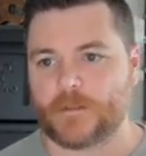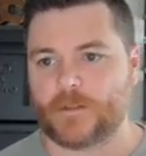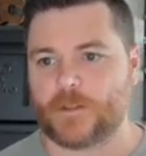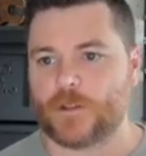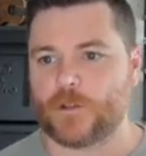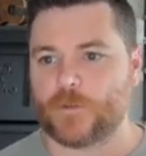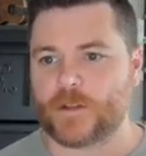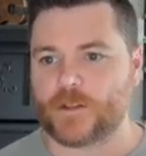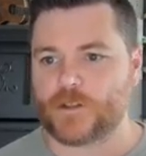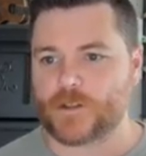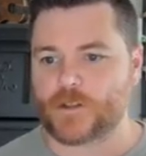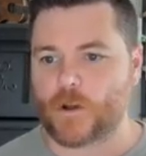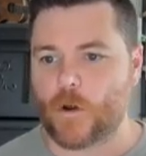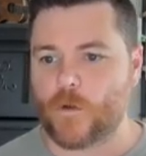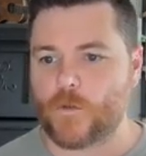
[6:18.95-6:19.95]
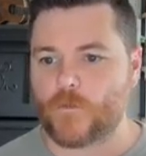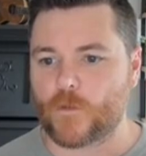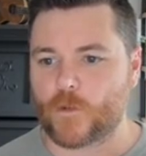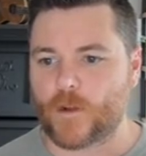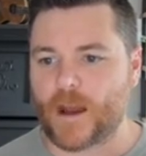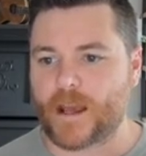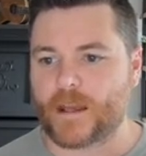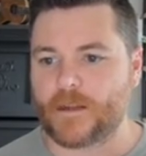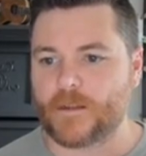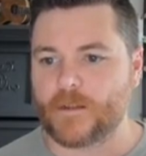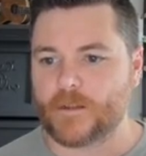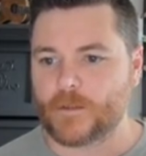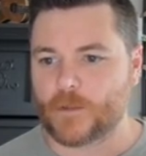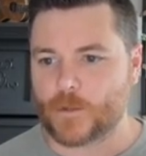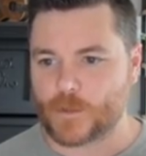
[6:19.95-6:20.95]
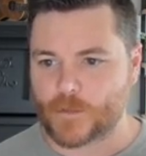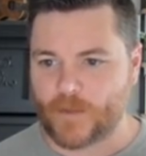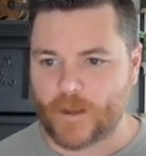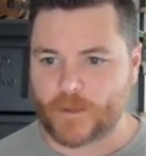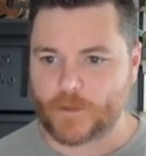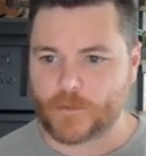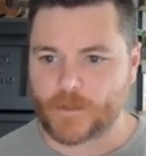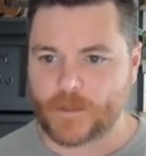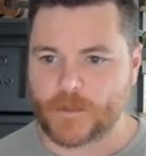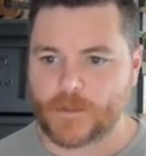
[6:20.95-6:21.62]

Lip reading: you can just override those values.